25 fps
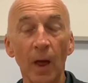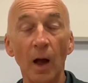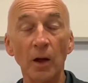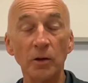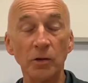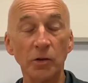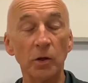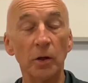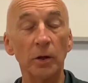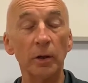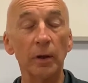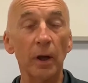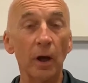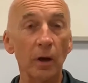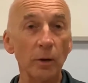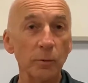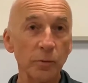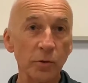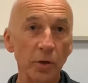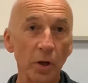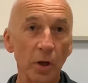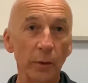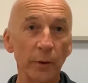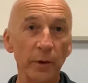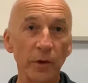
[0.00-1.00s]
I certainly hope
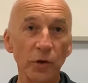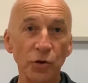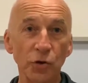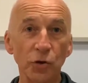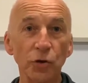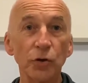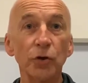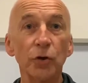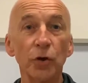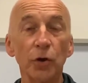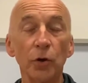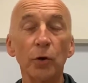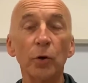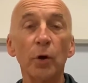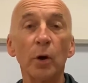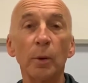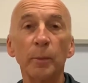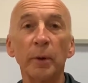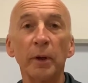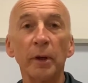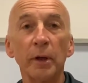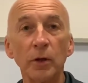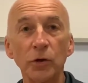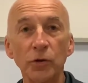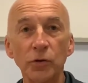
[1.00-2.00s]
so. It should do. I
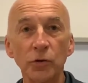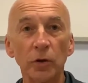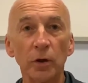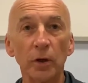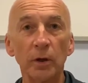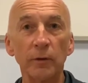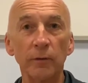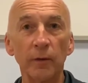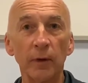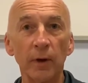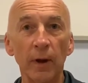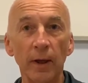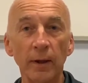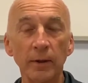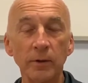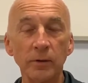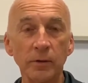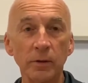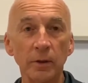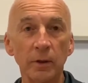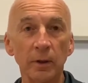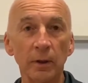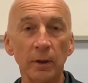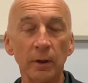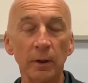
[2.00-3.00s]
mean, it should give the lads
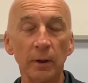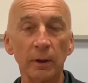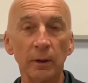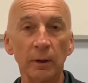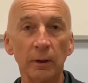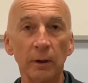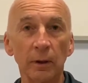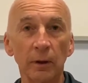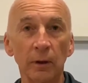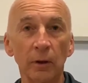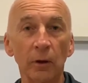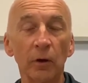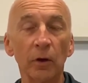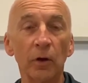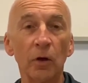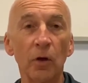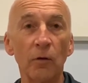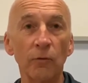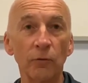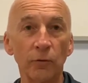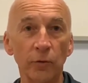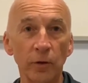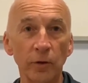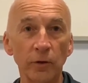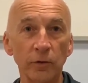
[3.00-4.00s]
a lot of
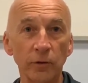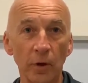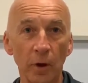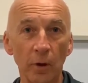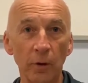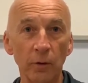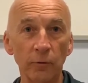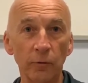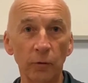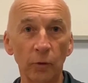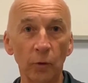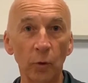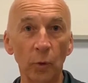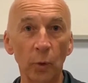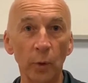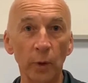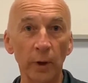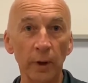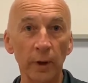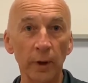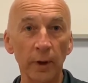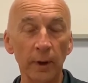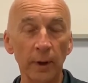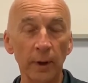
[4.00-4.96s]
confidence going forward.